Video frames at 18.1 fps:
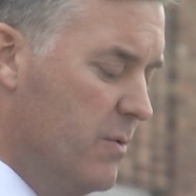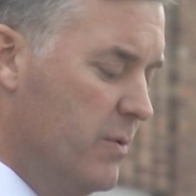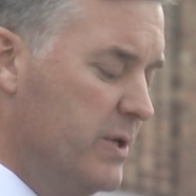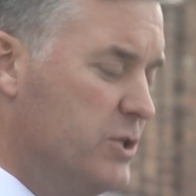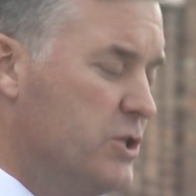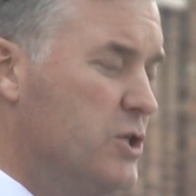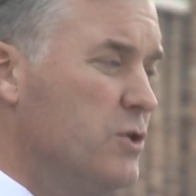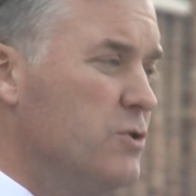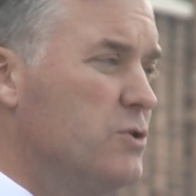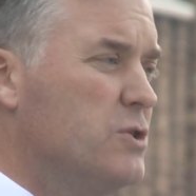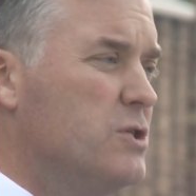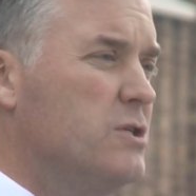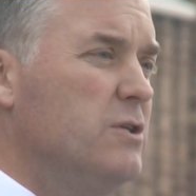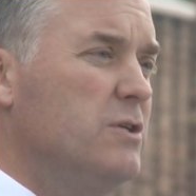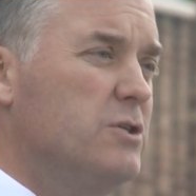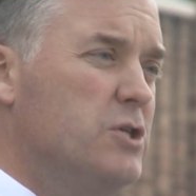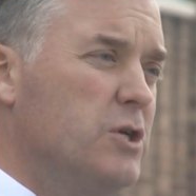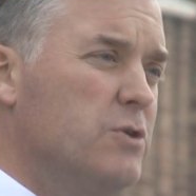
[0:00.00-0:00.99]
We
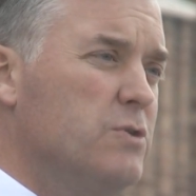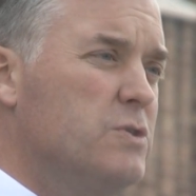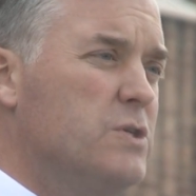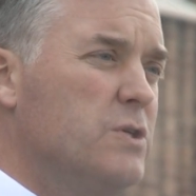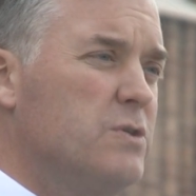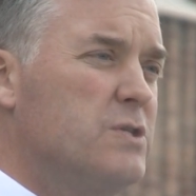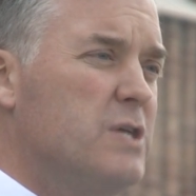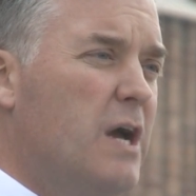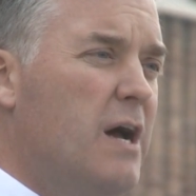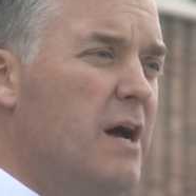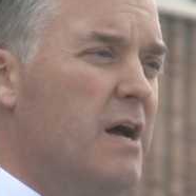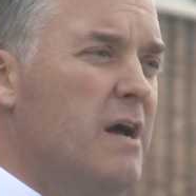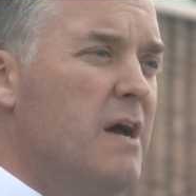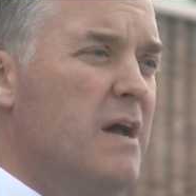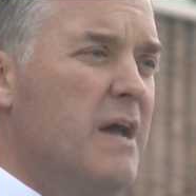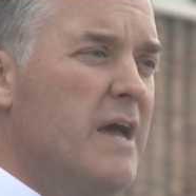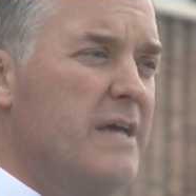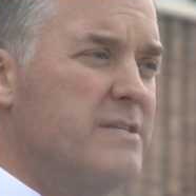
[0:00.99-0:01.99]
choose
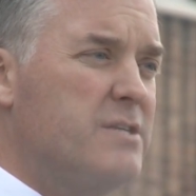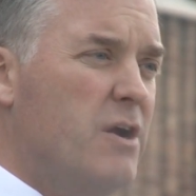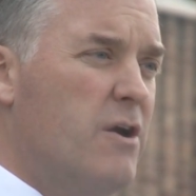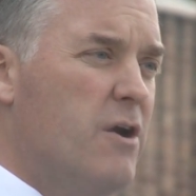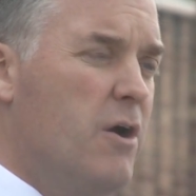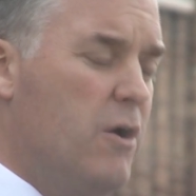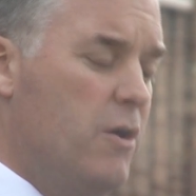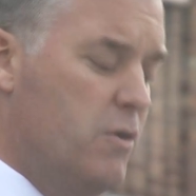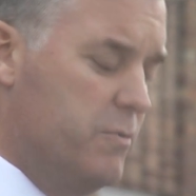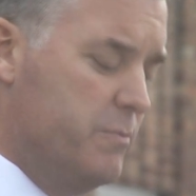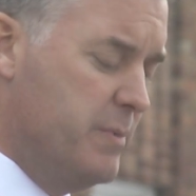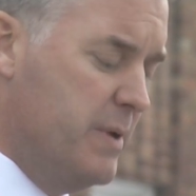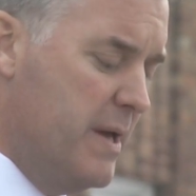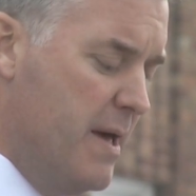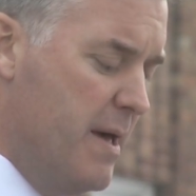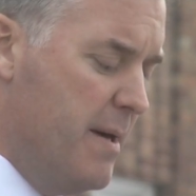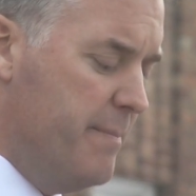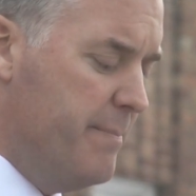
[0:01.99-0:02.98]
Utah as our home